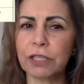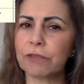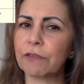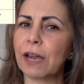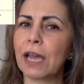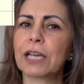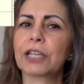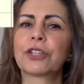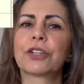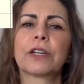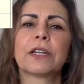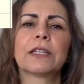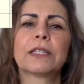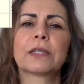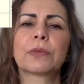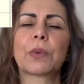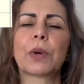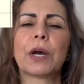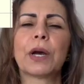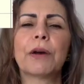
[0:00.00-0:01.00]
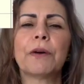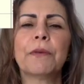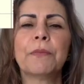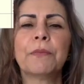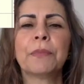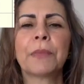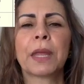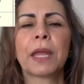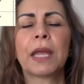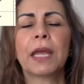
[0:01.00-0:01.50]
actually as well.
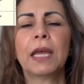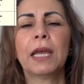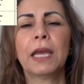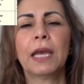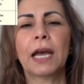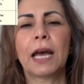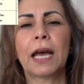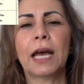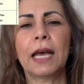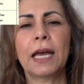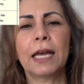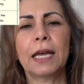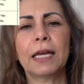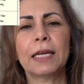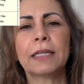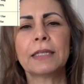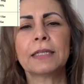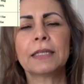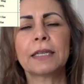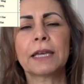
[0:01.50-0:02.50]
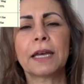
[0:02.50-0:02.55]
And